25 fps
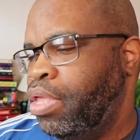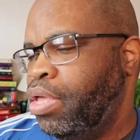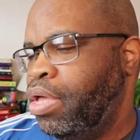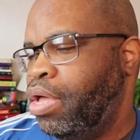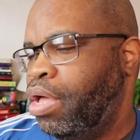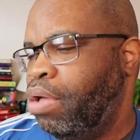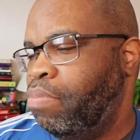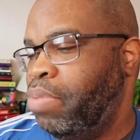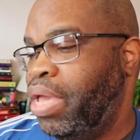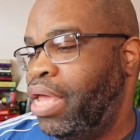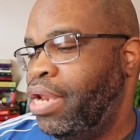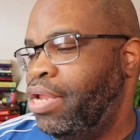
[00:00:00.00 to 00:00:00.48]

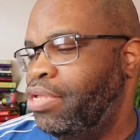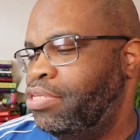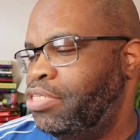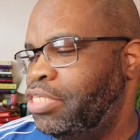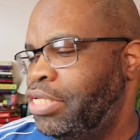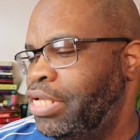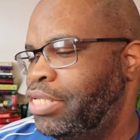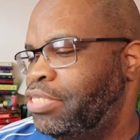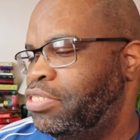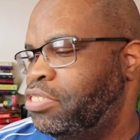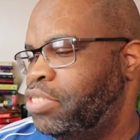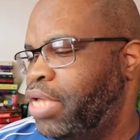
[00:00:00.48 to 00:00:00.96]
Uh, an
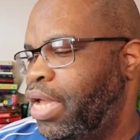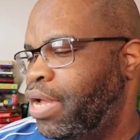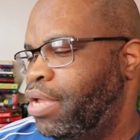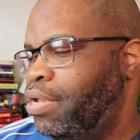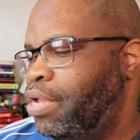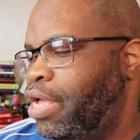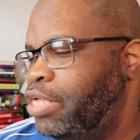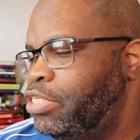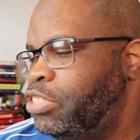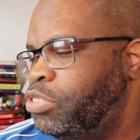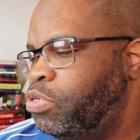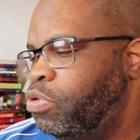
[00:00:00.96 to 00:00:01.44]
intense
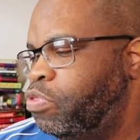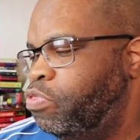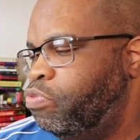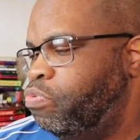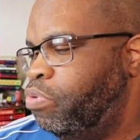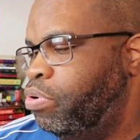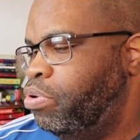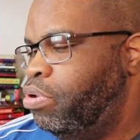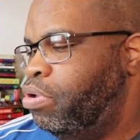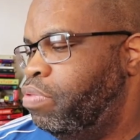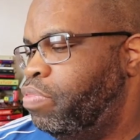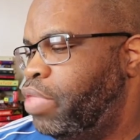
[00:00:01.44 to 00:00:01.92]
psychological
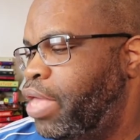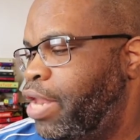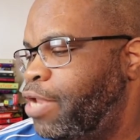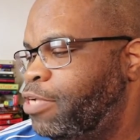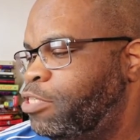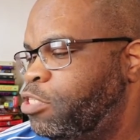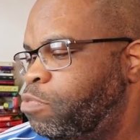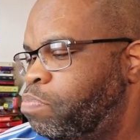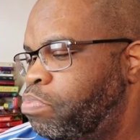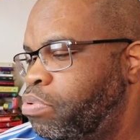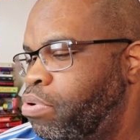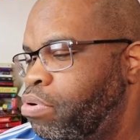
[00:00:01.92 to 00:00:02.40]
thriller that
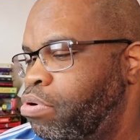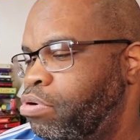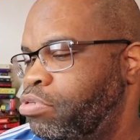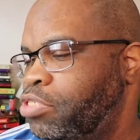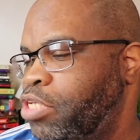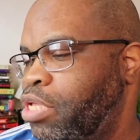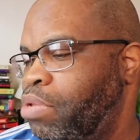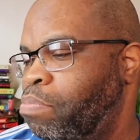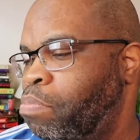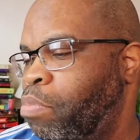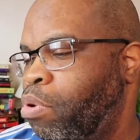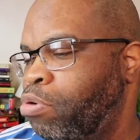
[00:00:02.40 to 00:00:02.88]
explores
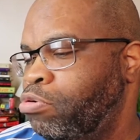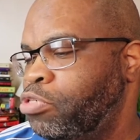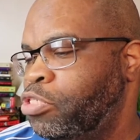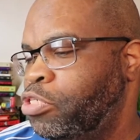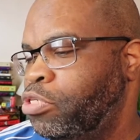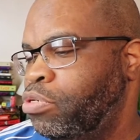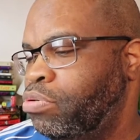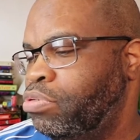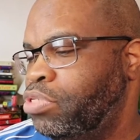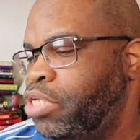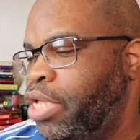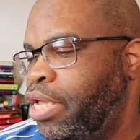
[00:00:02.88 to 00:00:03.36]

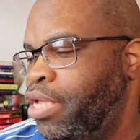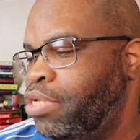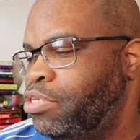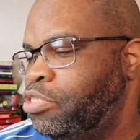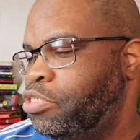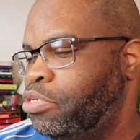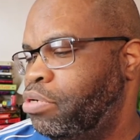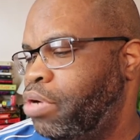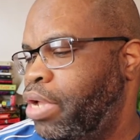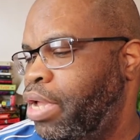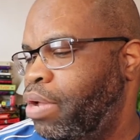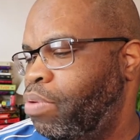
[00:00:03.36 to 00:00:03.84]
emotional
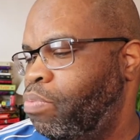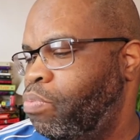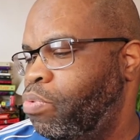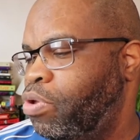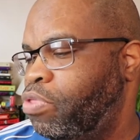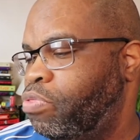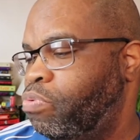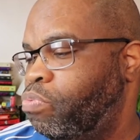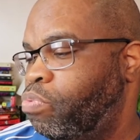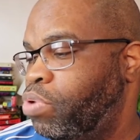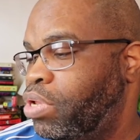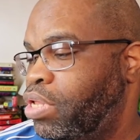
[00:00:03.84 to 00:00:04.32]
danger
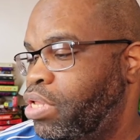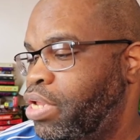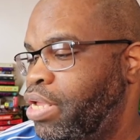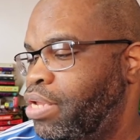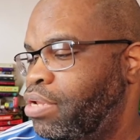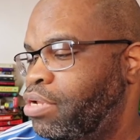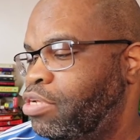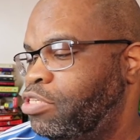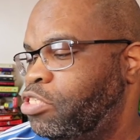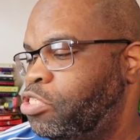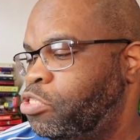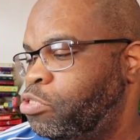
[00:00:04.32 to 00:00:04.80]
with
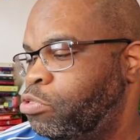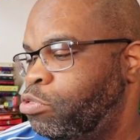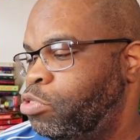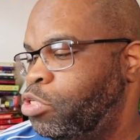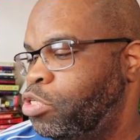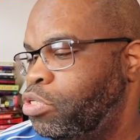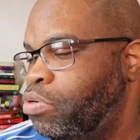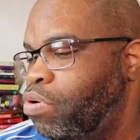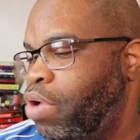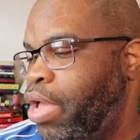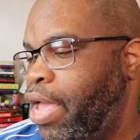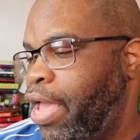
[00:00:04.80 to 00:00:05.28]
relentless
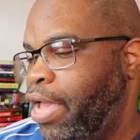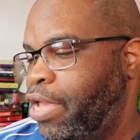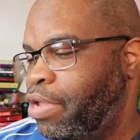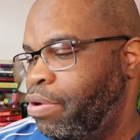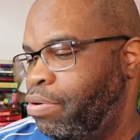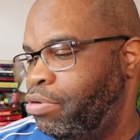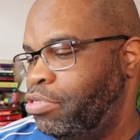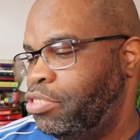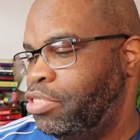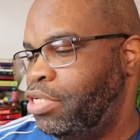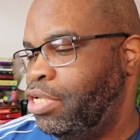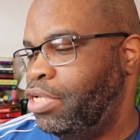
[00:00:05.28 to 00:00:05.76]
surgical
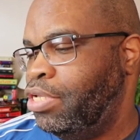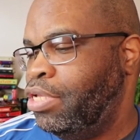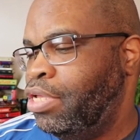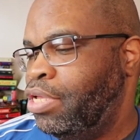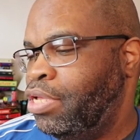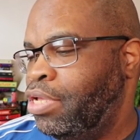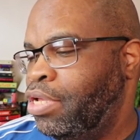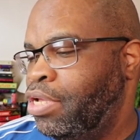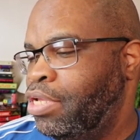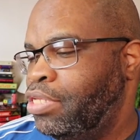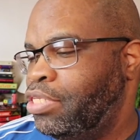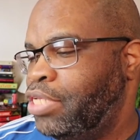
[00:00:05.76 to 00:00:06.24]
accuracy.
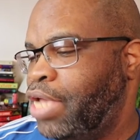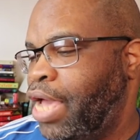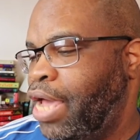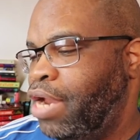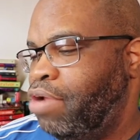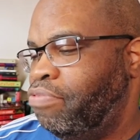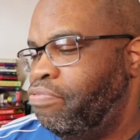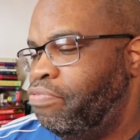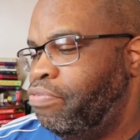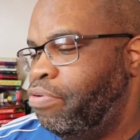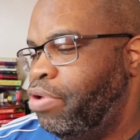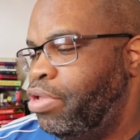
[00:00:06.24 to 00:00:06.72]

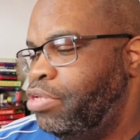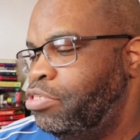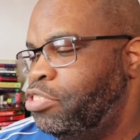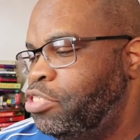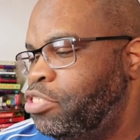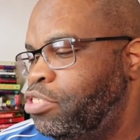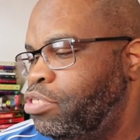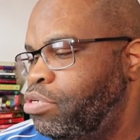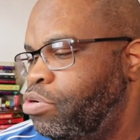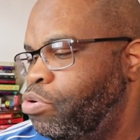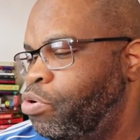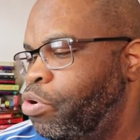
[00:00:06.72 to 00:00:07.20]
Tana
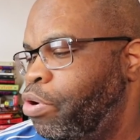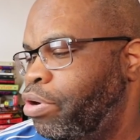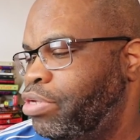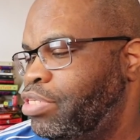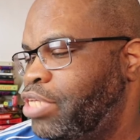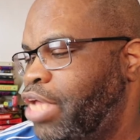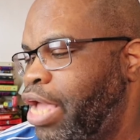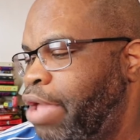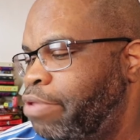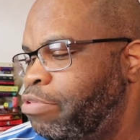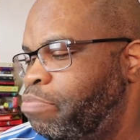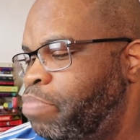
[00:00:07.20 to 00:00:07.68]
French, New York
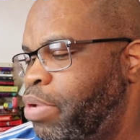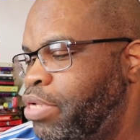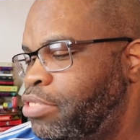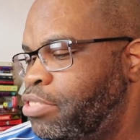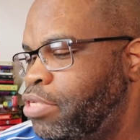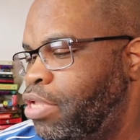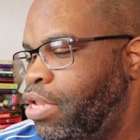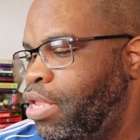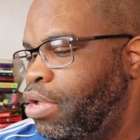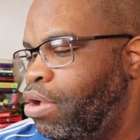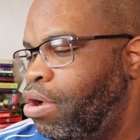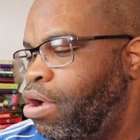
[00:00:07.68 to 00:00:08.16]
Times
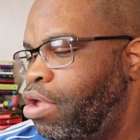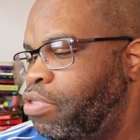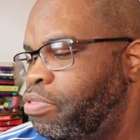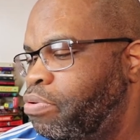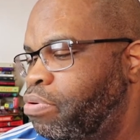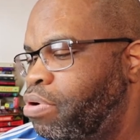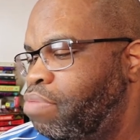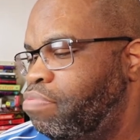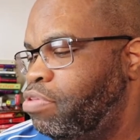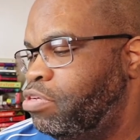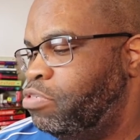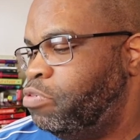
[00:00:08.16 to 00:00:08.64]
bestselling
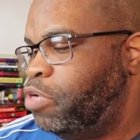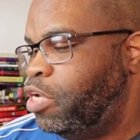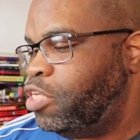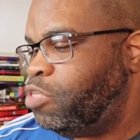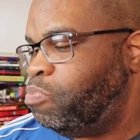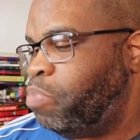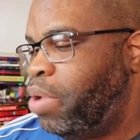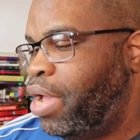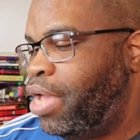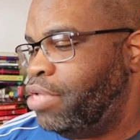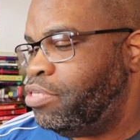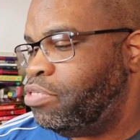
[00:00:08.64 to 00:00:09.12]
author of The
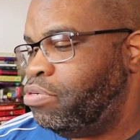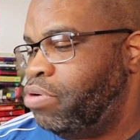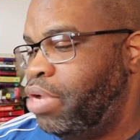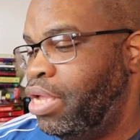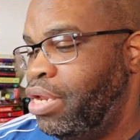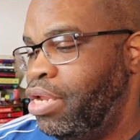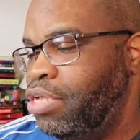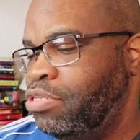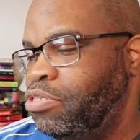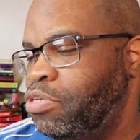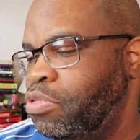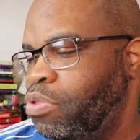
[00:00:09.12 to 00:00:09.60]
Trespasser
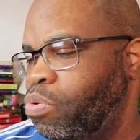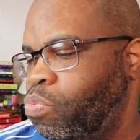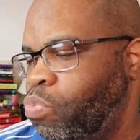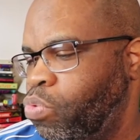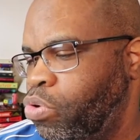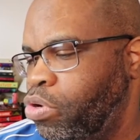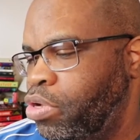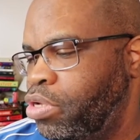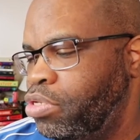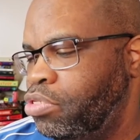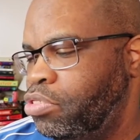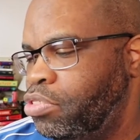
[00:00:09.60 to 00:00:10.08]
and Into the
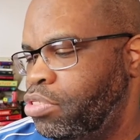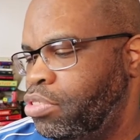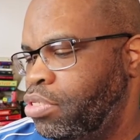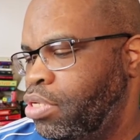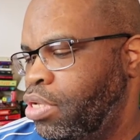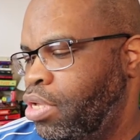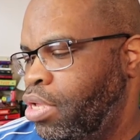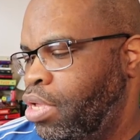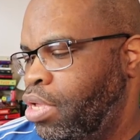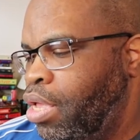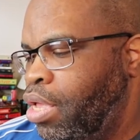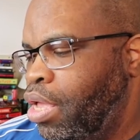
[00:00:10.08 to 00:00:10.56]
Woods,
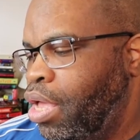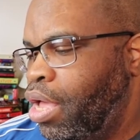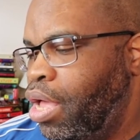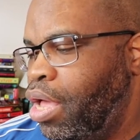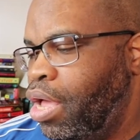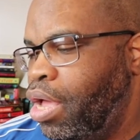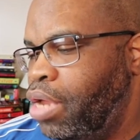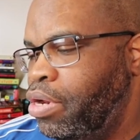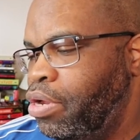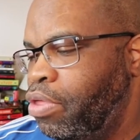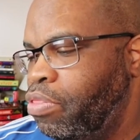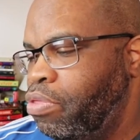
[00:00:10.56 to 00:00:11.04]

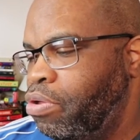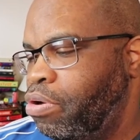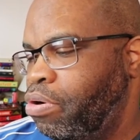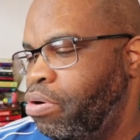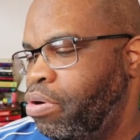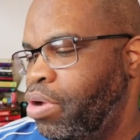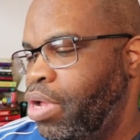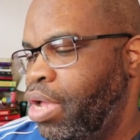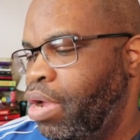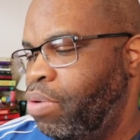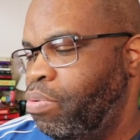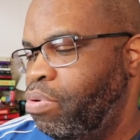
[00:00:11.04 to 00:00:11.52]
uh,
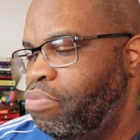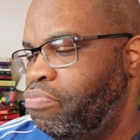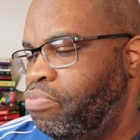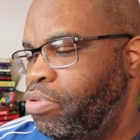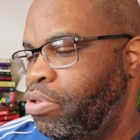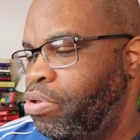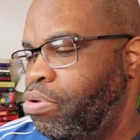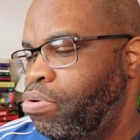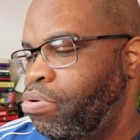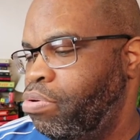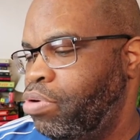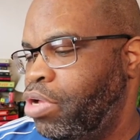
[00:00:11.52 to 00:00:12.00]
another uh,
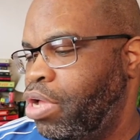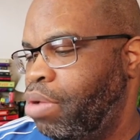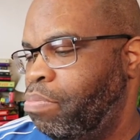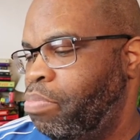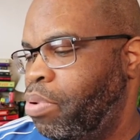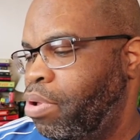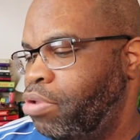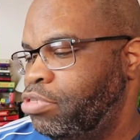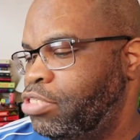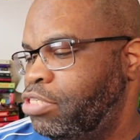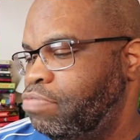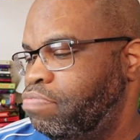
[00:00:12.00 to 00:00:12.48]
review,
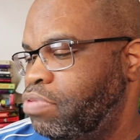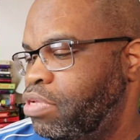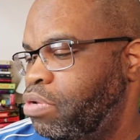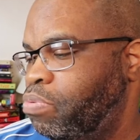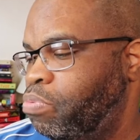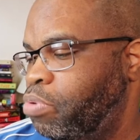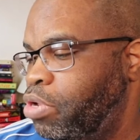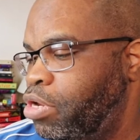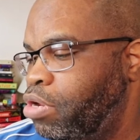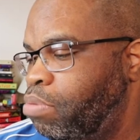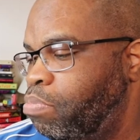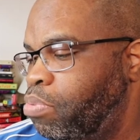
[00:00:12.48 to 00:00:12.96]
compulsively
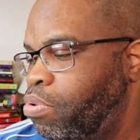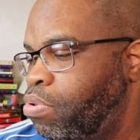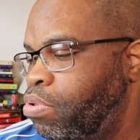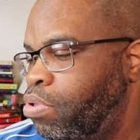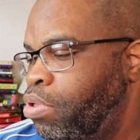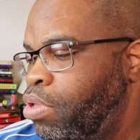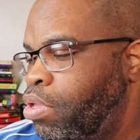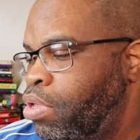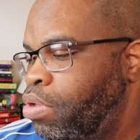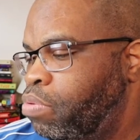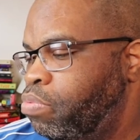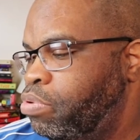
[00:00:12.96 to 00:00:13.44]
readable,
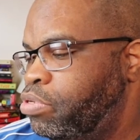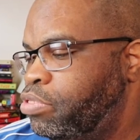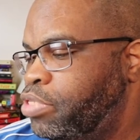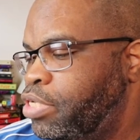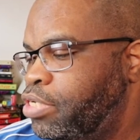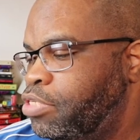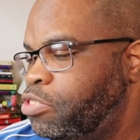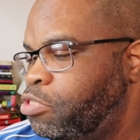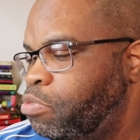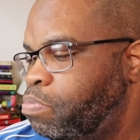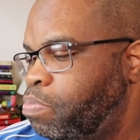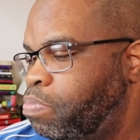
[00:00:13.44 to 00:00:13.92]
with,
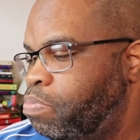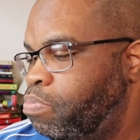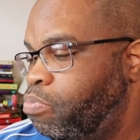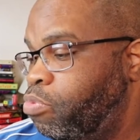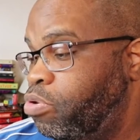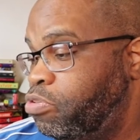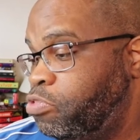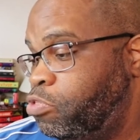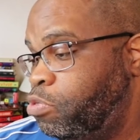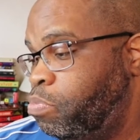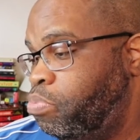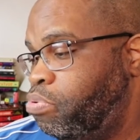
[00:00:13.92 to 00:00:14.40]
a su-
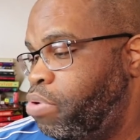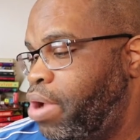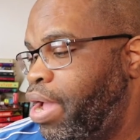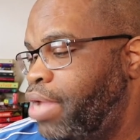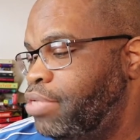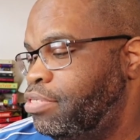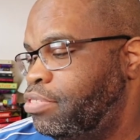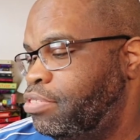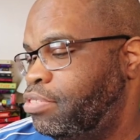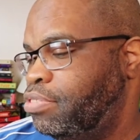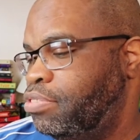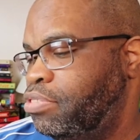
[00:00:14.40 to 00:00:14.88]
with
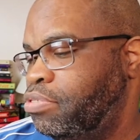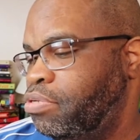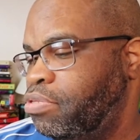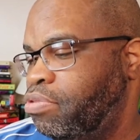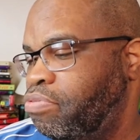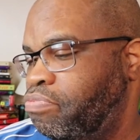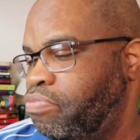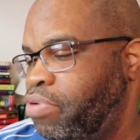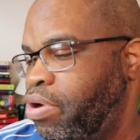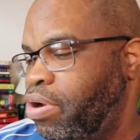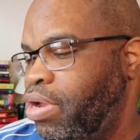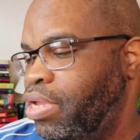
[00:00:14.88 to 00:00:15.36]
surprises until the
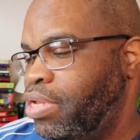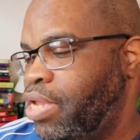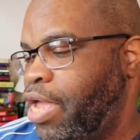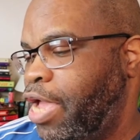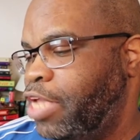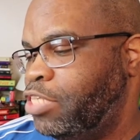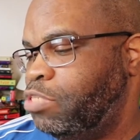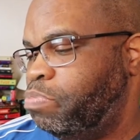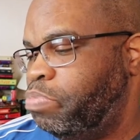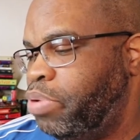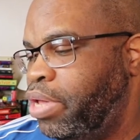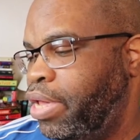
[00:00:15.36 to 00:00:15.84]
very
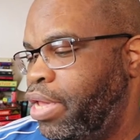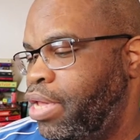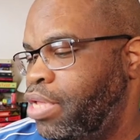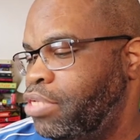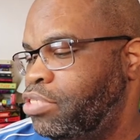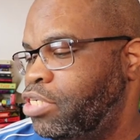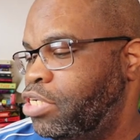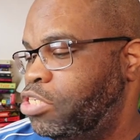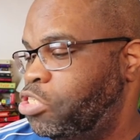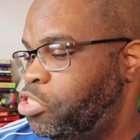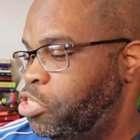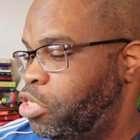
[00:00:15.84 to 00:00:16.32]
last
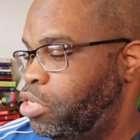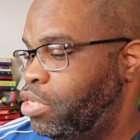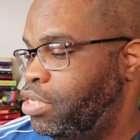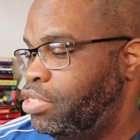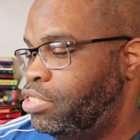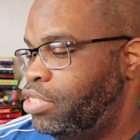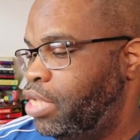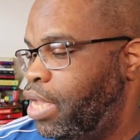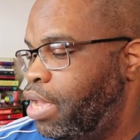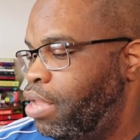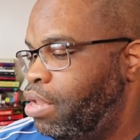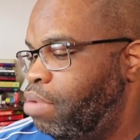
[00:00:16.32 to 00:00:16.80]
page. A chilling
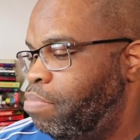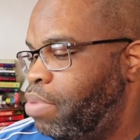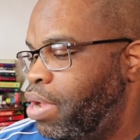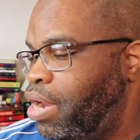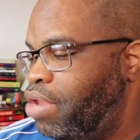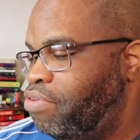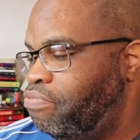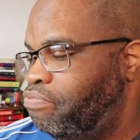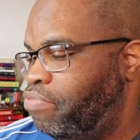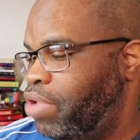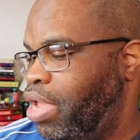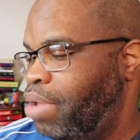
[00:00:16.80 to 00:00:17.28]
tale about
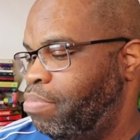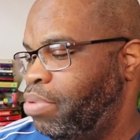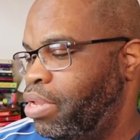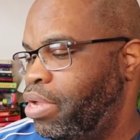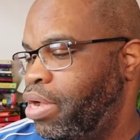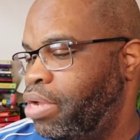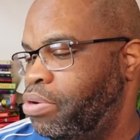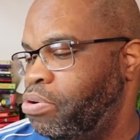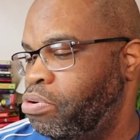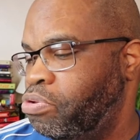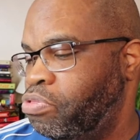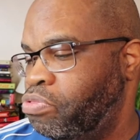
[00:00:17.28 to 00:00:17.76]
a family
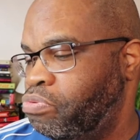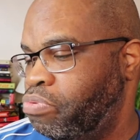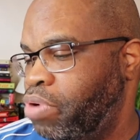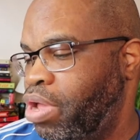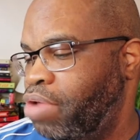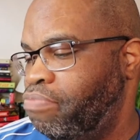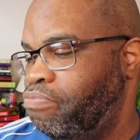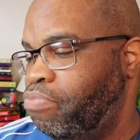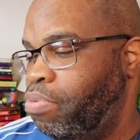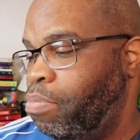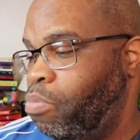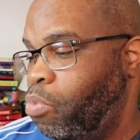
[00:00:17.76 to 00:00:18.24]
under
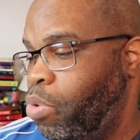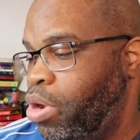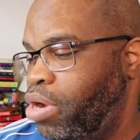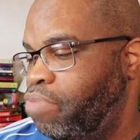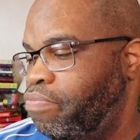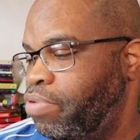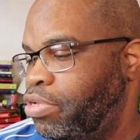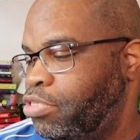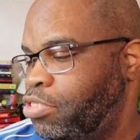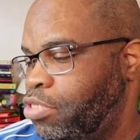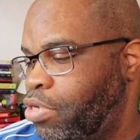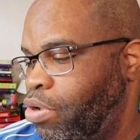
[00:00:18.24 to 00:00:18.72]
threat from one
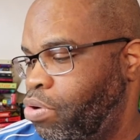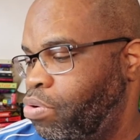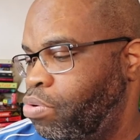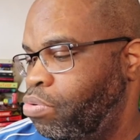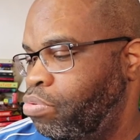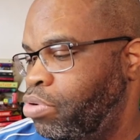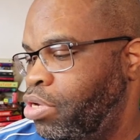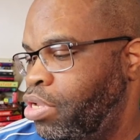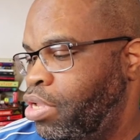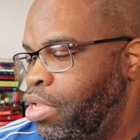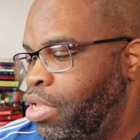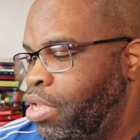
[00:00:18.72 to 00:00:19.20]
of its
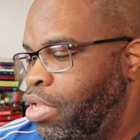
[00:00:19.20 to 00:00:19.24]
own.